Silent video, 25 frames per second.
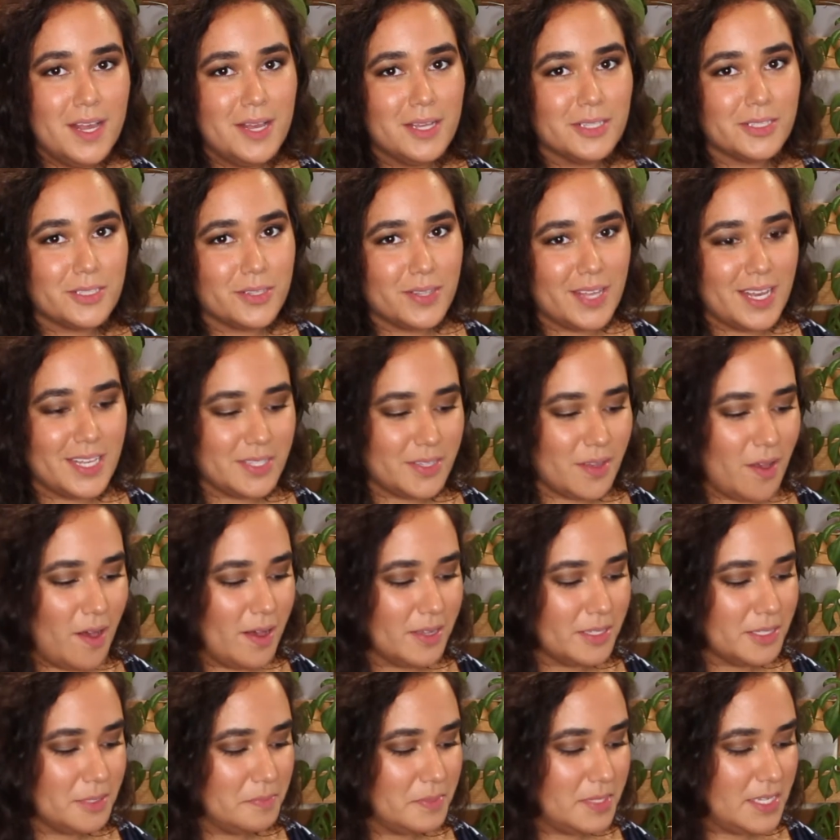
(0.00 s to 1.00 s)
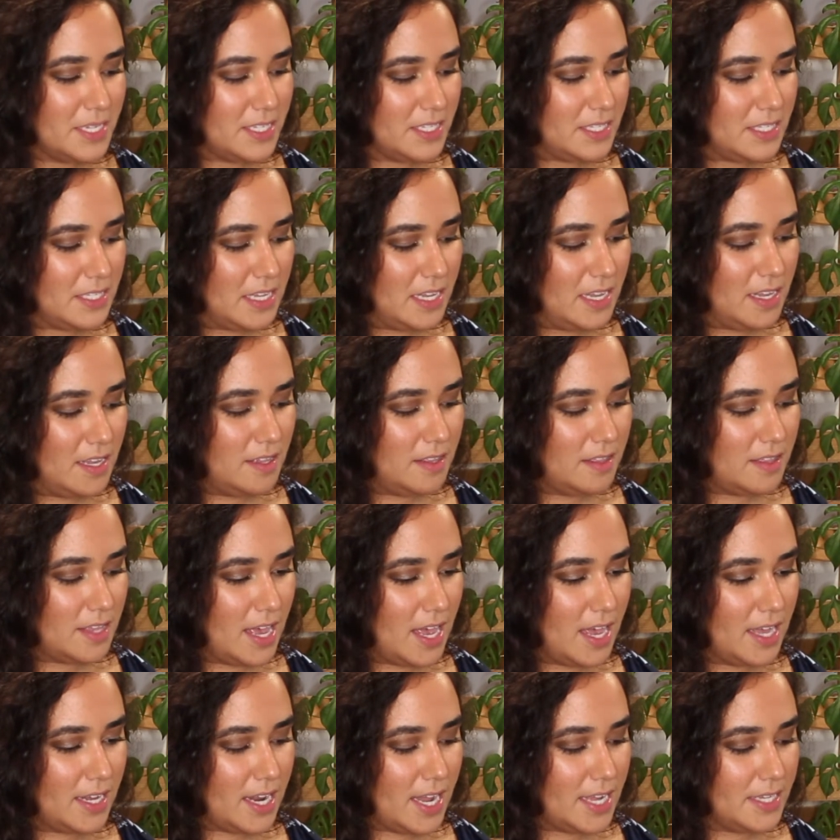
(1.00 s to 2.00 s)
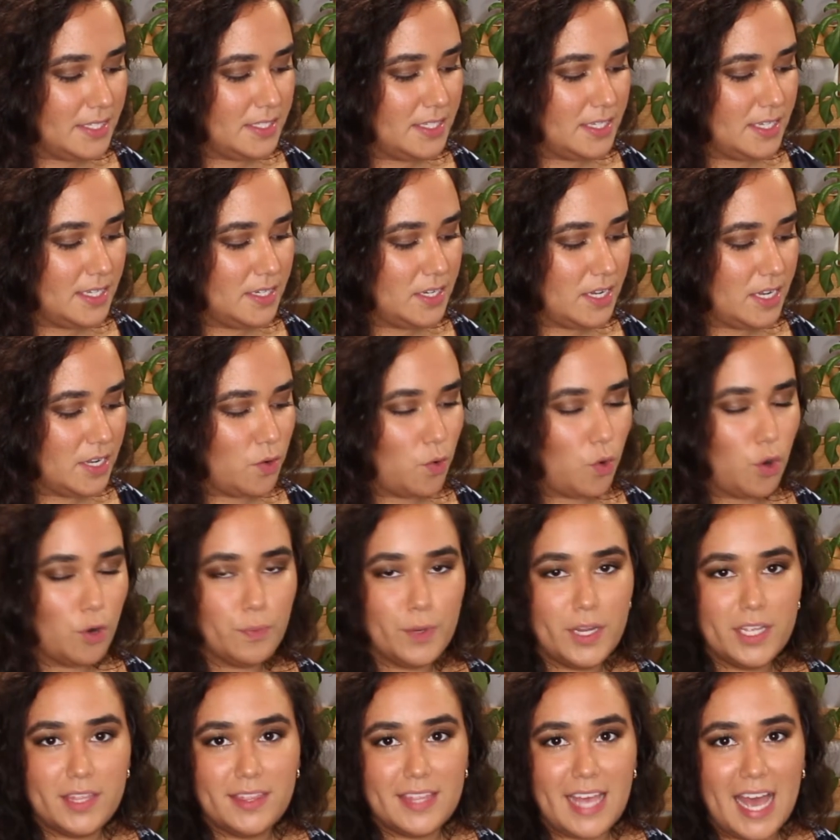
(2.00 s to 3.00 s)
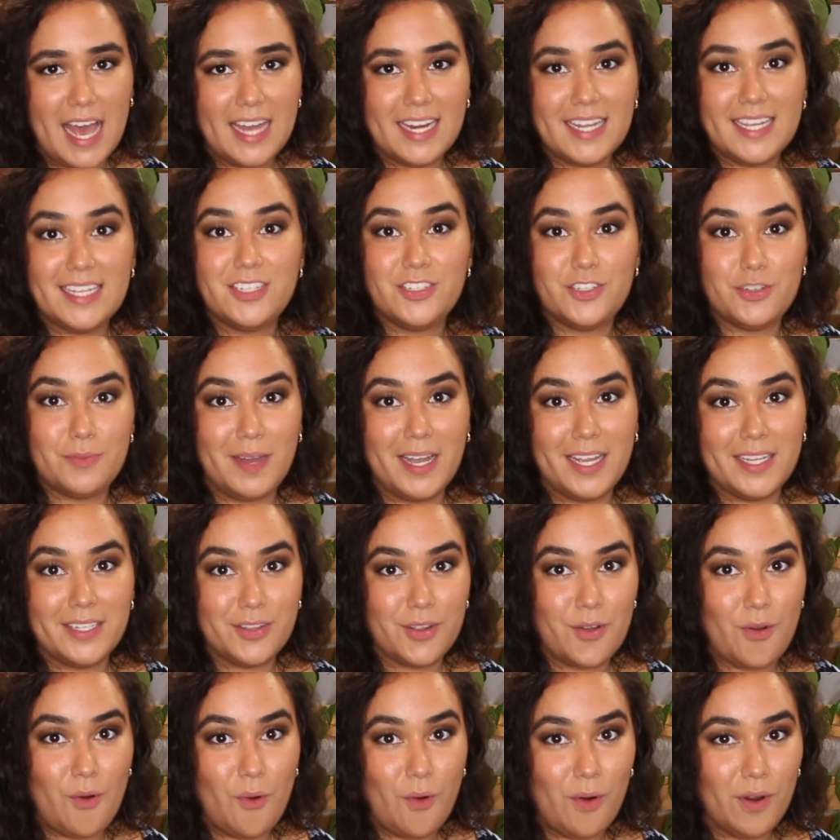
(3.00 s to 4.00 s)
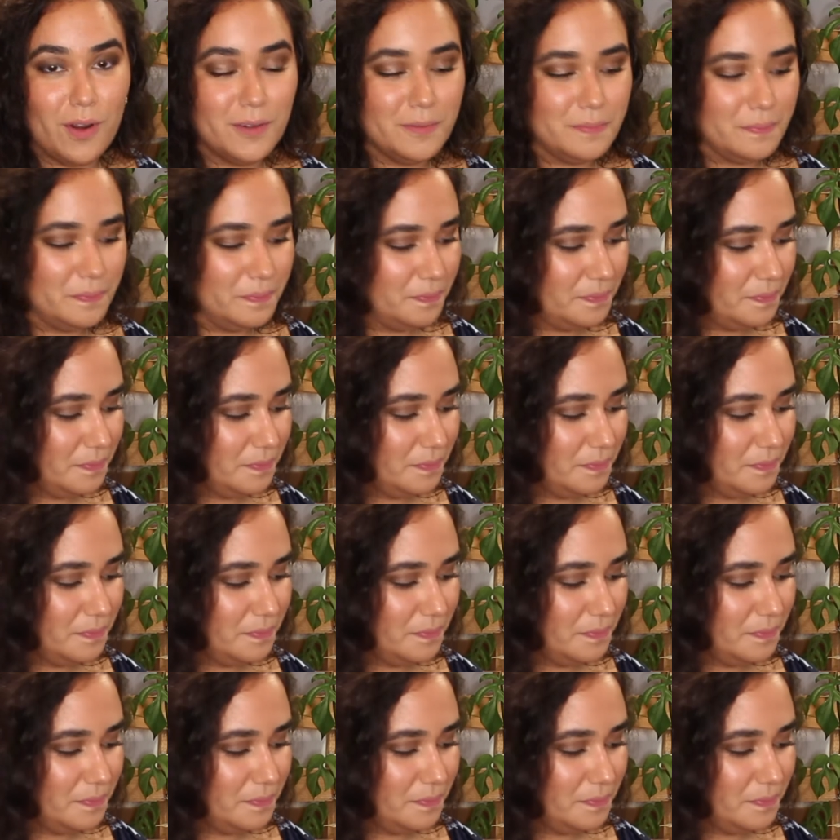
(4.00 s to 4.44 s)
So that's awesome to see that I did incorporate that into my decor.